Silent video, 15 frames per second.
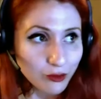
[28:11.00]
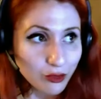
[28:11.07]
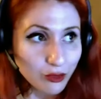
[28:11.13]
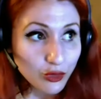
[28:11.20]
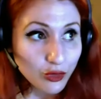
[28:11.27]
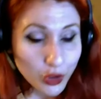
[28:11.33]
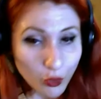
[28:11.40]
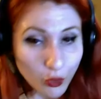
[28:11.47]

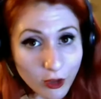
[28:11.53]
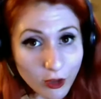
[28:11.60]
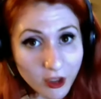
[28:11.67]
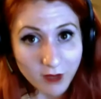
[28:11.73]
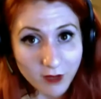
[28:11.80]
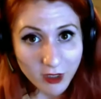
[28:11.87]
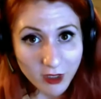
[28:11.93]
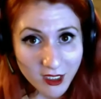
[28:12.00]
So we're going
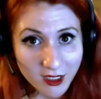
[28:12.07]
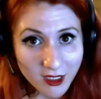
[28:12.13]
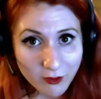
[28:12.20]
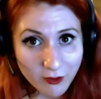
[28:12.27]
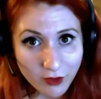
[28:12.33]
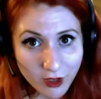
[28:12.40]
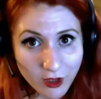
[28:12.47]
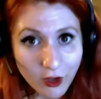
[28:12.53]
to pluck at them.
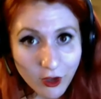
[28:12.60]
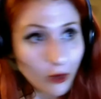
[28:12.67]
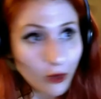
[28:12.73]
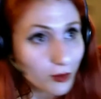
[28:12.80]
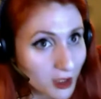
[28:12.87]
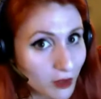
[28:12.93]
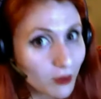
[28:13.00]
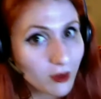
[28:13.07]
We're going to hope
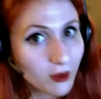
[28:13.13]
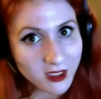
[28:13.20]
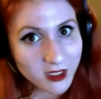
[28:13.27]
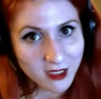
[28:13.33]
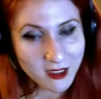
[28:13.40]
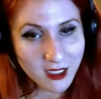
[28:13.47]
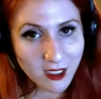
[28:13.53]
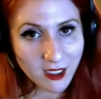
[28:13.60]
that it works
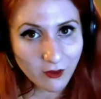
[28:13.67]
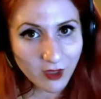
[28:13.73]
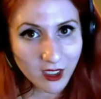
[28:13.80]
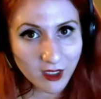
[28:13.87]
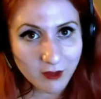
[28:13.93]
out that way.